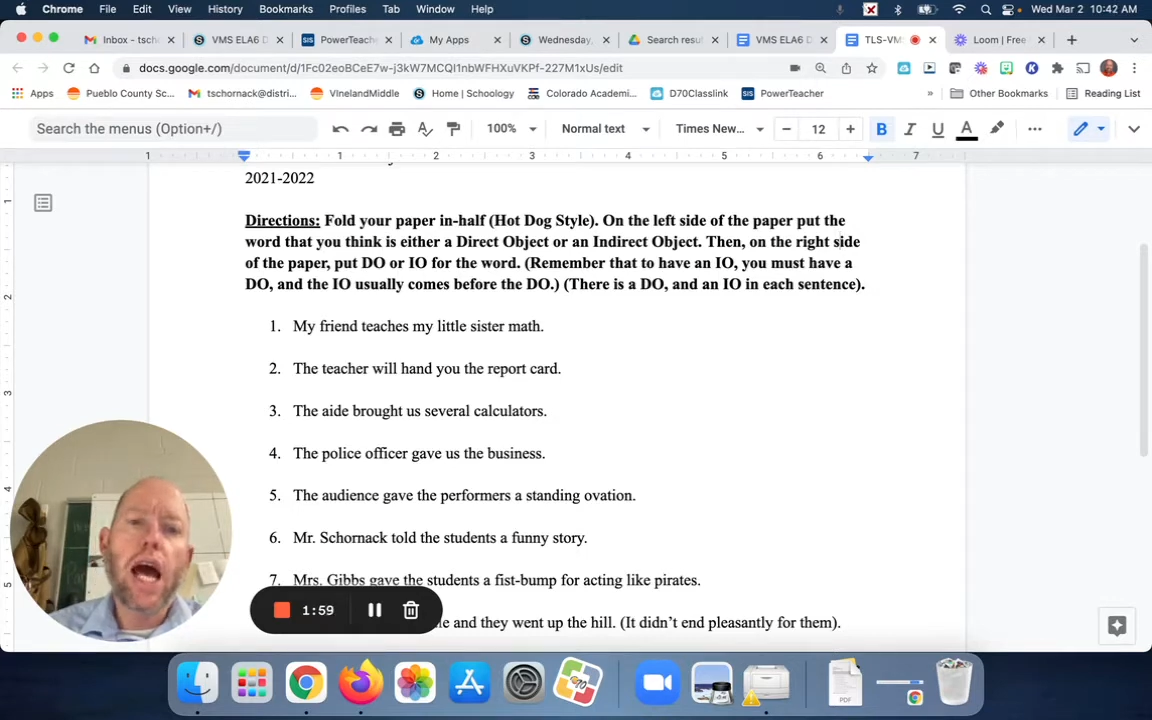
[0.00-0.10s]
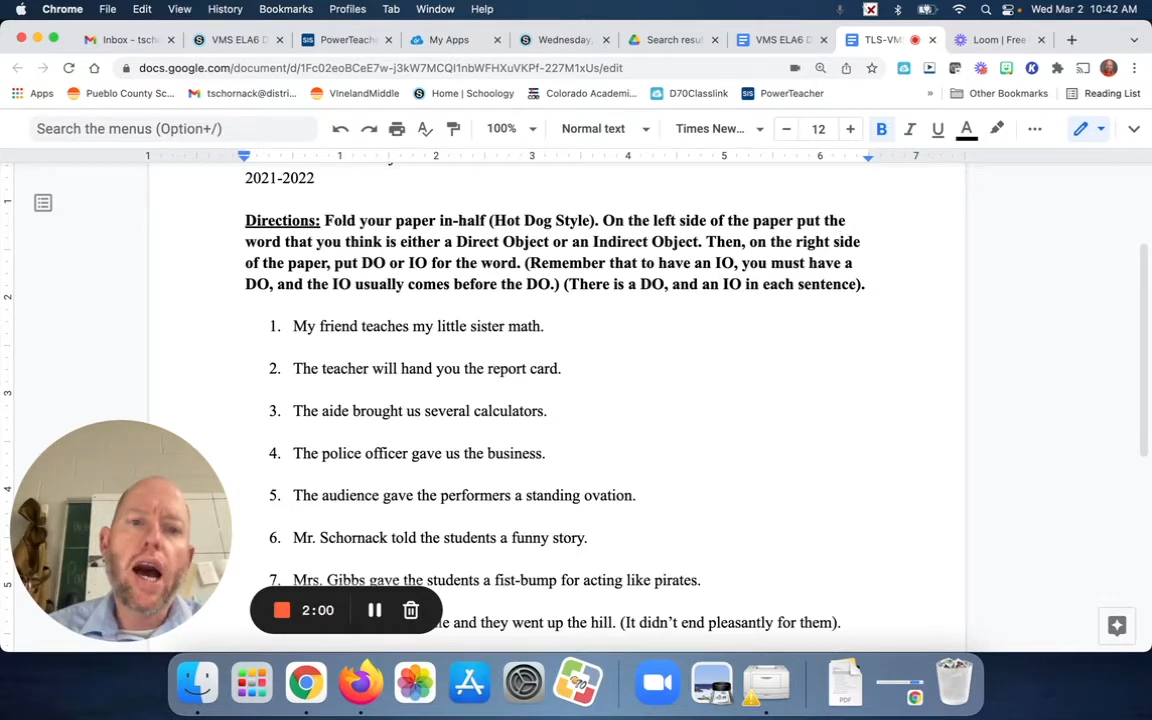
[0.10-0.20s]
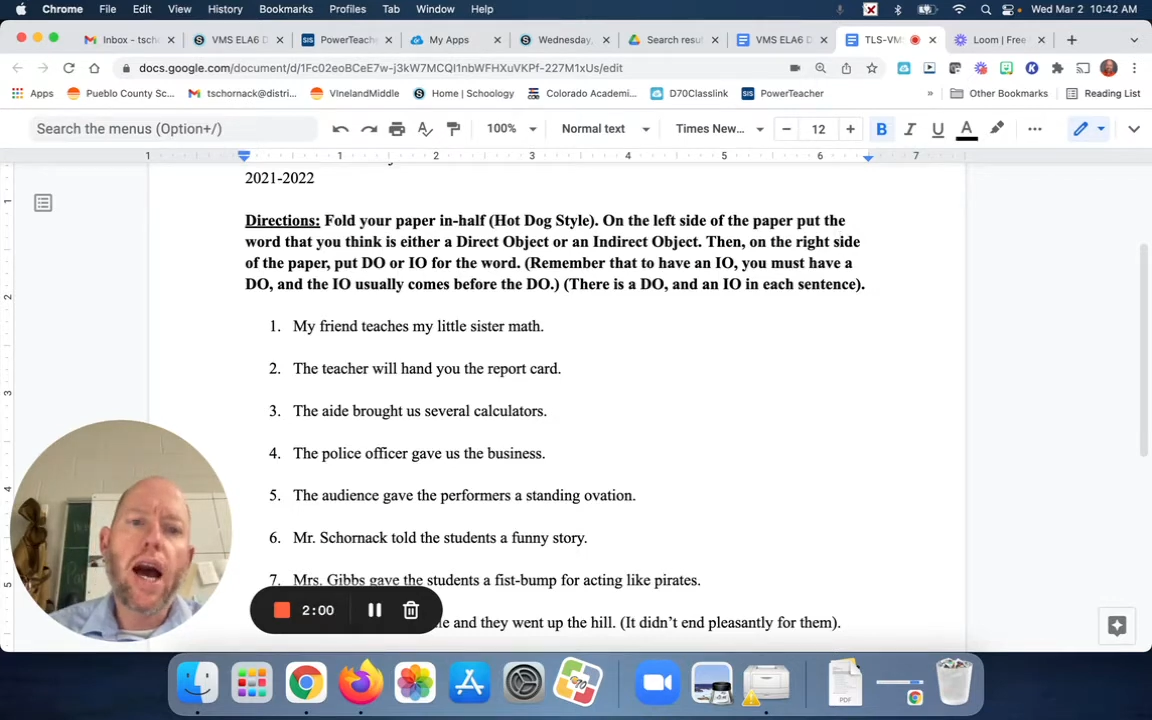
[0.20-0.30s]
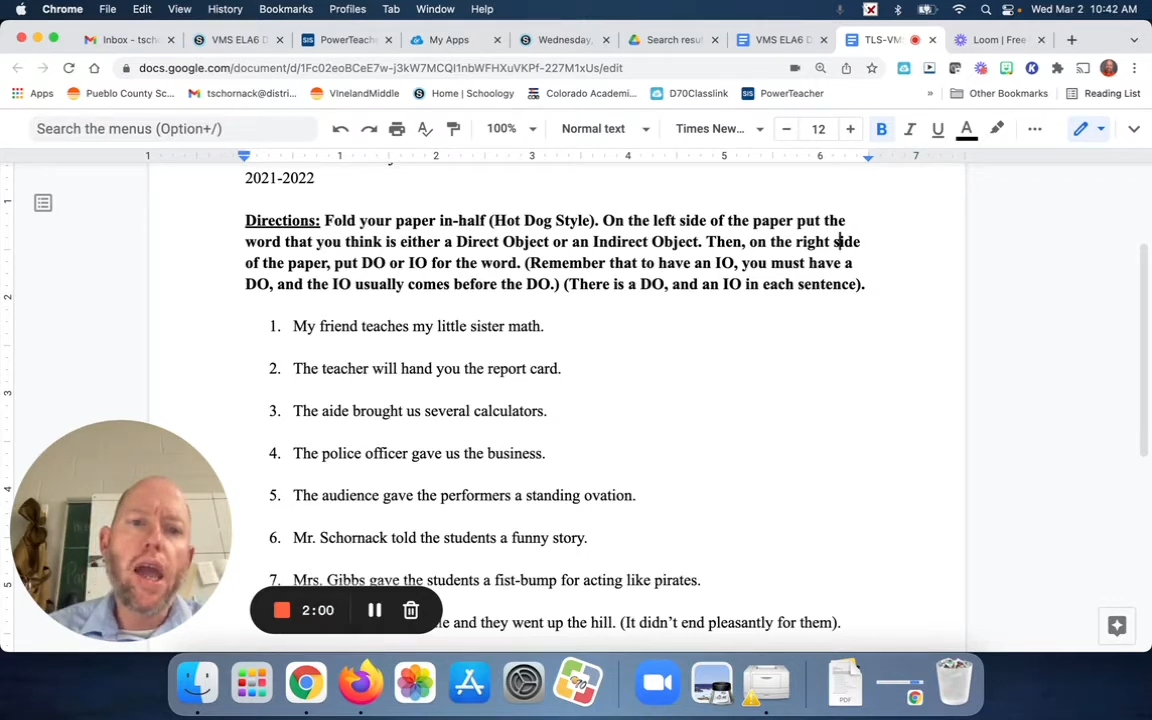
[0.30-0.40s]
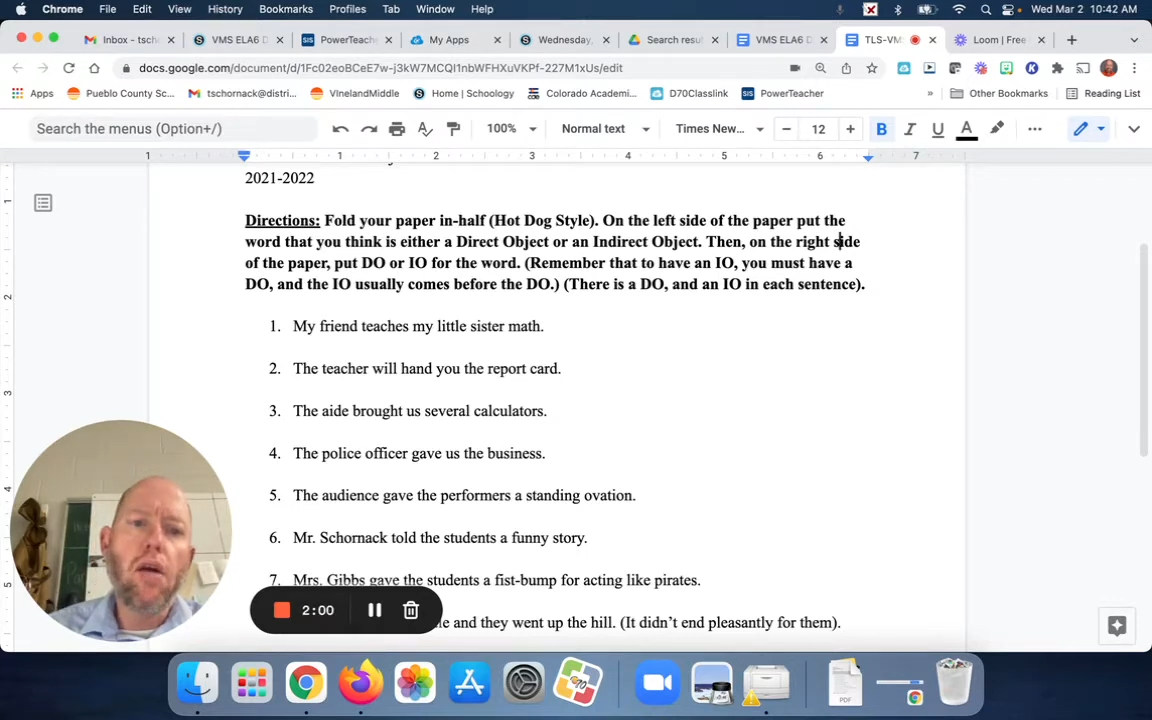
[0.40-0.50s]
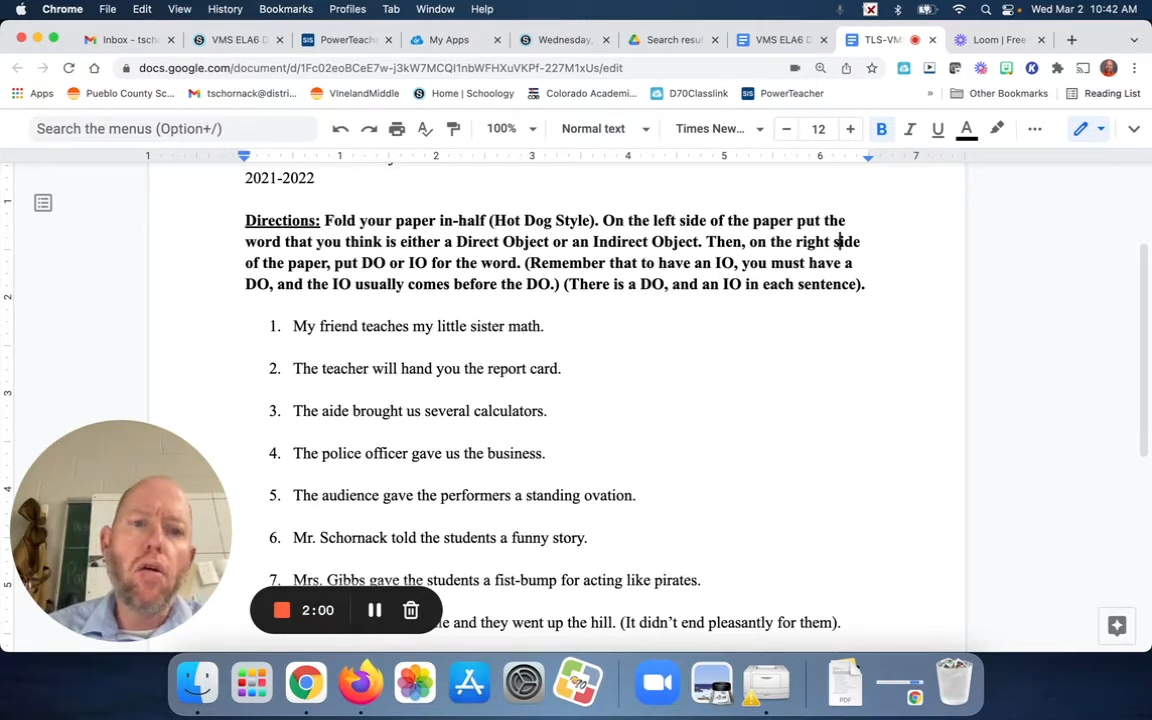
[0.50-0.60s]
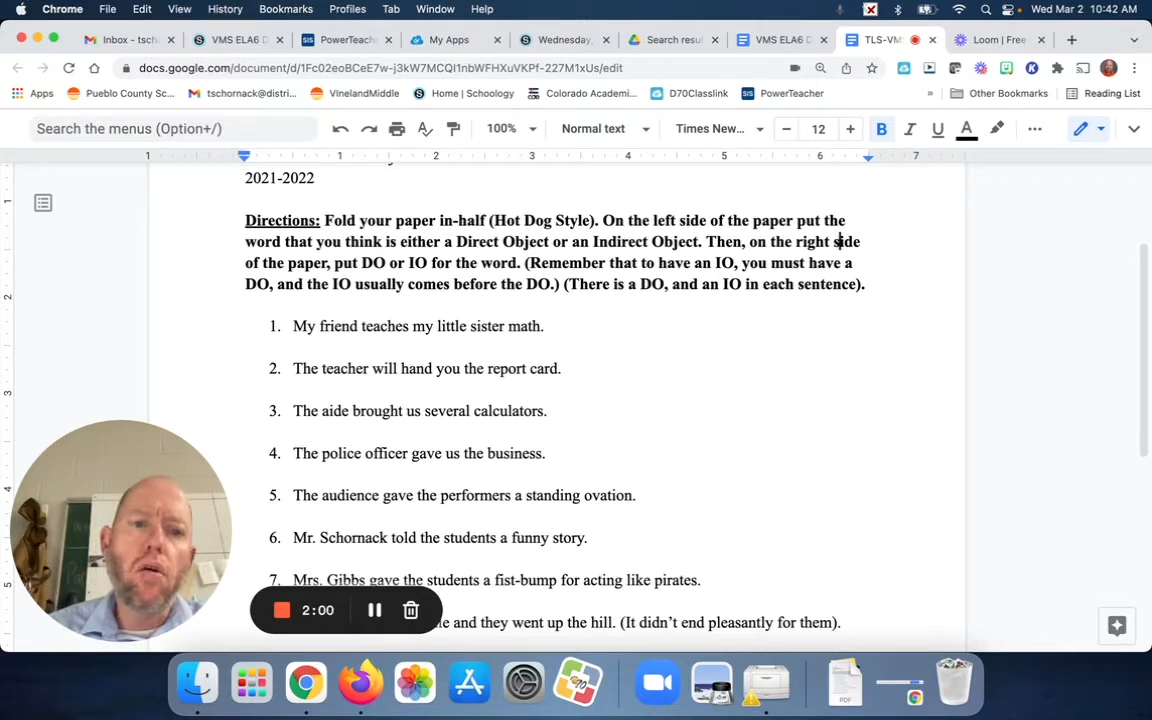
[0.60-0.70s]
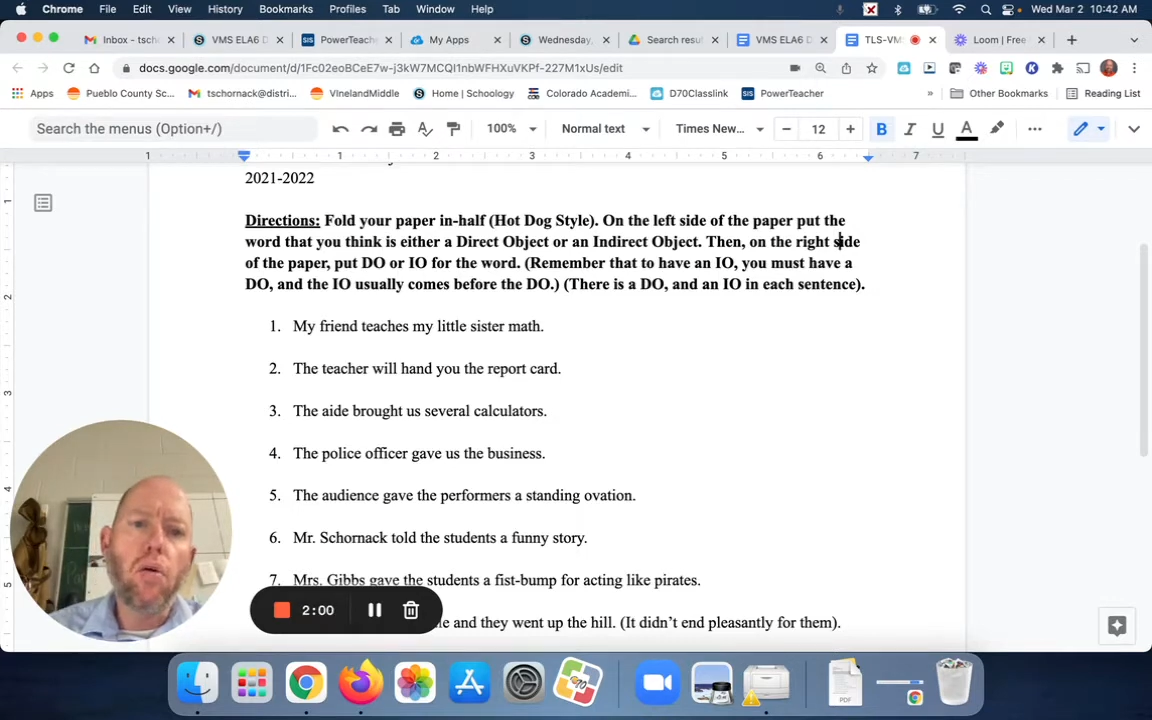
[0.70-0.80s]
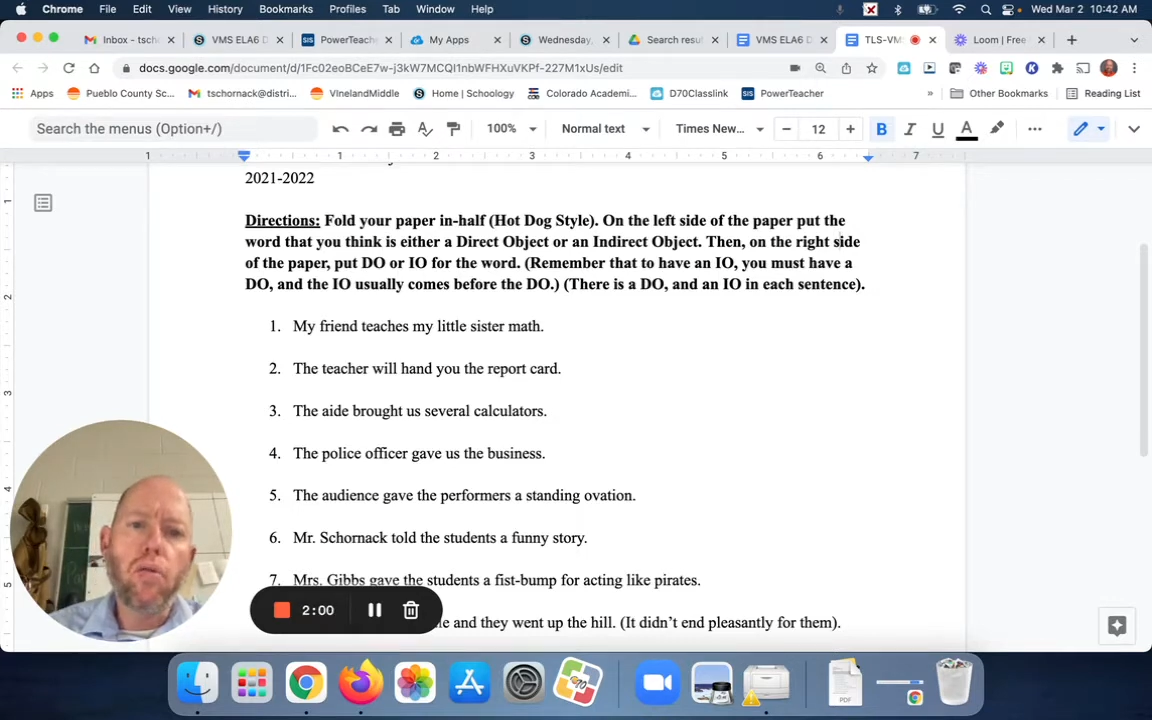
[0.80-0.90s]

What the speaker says: IO,